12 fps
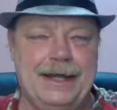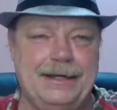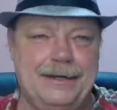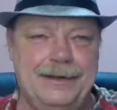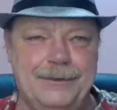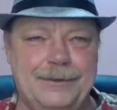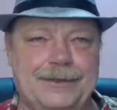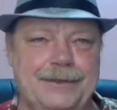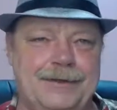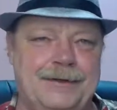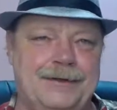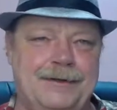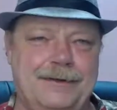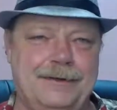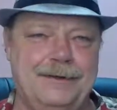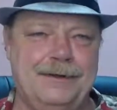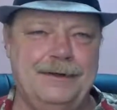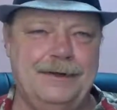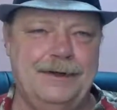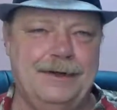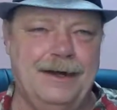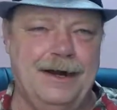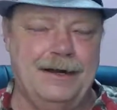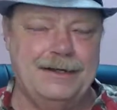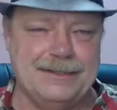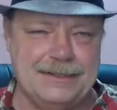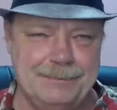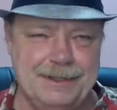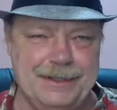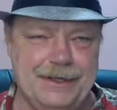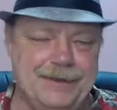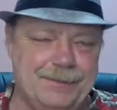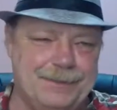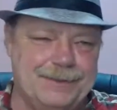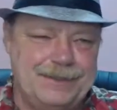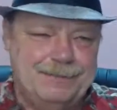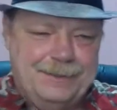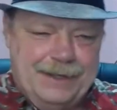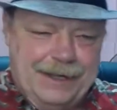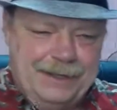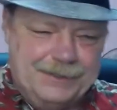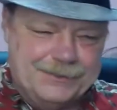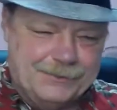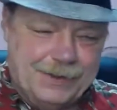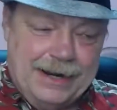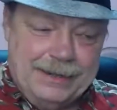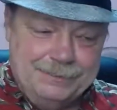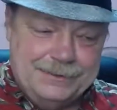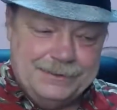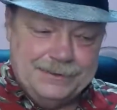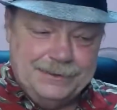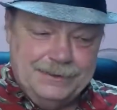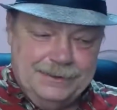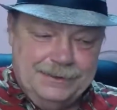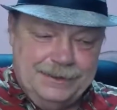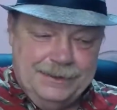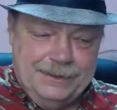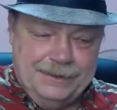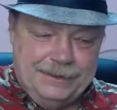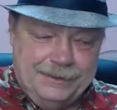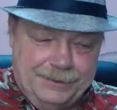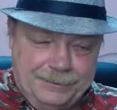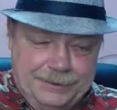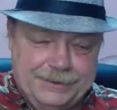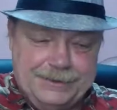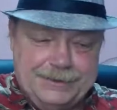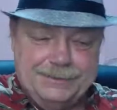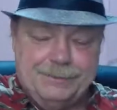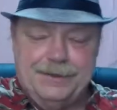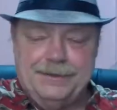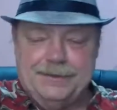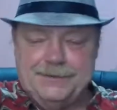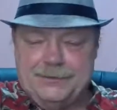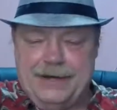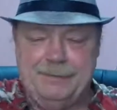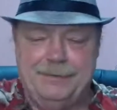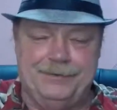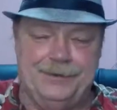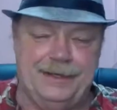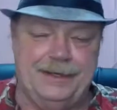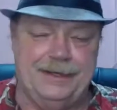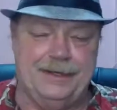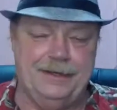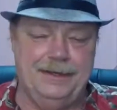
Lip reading: I know that there are some of the other Pacific Island tribes that do this as part of their tribal thing.